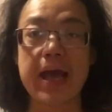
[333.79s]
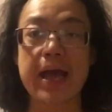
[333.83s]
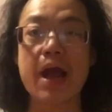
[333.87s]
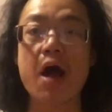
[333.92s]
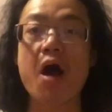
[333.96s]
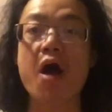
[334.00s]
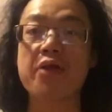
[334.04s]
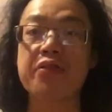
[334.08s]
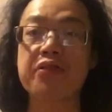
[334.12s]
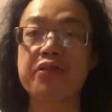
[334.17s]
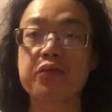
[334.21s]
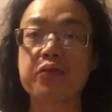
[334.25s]

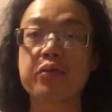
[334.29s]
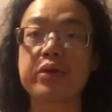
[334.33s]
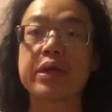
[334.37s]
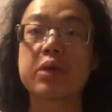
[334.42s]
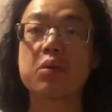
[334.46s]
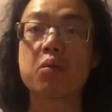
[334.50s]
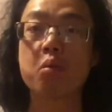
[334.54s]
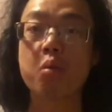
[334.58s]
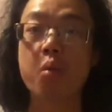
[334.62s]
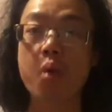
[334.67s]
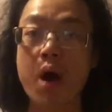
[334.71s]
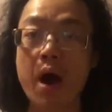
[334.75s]
On 3.
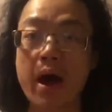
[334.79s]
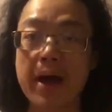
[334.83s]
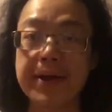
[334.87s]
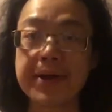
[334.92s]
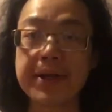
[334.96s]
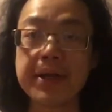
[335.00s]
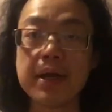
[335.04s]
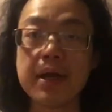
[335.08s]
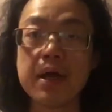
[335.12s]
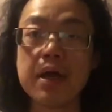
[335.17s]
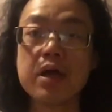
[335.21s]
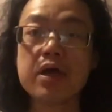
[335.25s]
1,
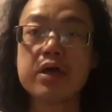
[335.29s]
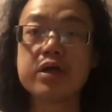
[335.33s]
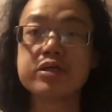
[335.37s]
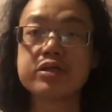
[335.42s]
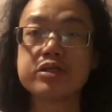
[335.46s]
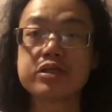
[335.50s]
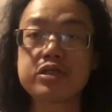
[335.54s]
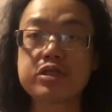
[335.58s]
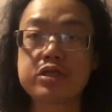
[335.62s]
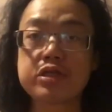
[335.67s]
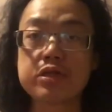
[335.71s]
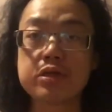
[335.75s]

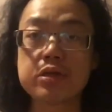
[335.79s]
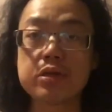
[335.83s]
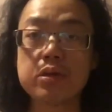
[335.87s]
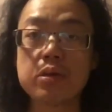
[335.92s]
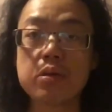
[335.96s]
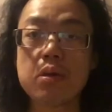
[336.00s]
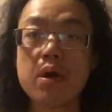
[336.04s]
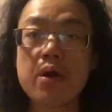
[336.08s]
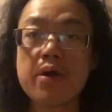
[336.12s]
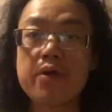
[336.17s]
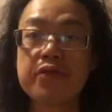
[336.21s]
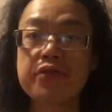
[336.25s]
2,
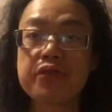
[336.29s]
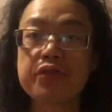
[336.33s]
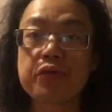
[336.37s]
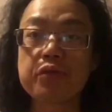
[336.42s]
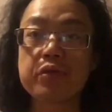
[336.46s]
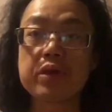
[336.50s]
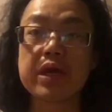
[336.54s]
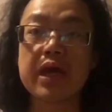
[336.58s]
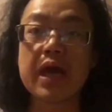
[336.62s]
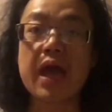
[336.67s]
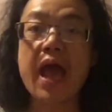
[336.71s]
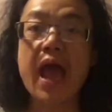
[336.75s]

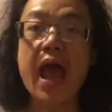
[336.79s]
3.